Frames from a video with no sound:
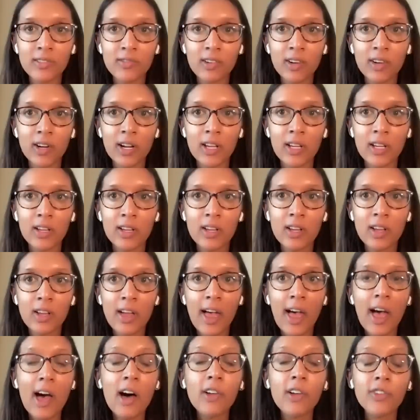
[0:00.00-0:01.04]
different
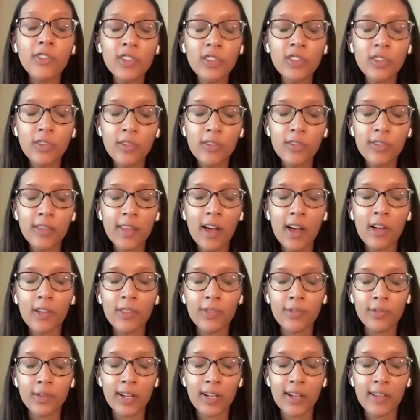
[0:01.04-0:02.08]
L2s,
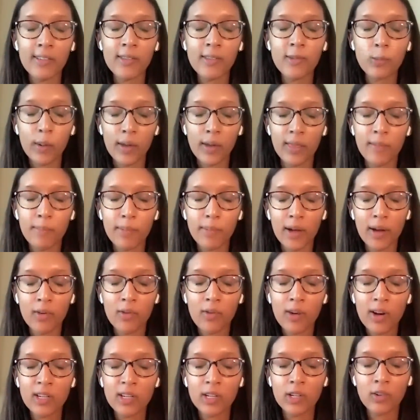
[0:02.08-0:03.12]
L3s with
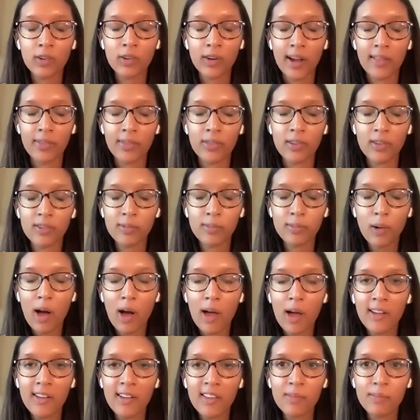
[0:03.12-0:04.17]
Bitcoin to create those
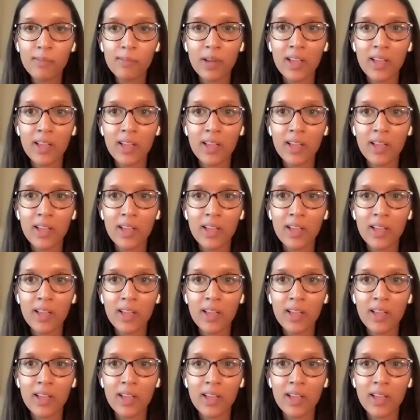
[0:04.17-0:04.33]
products,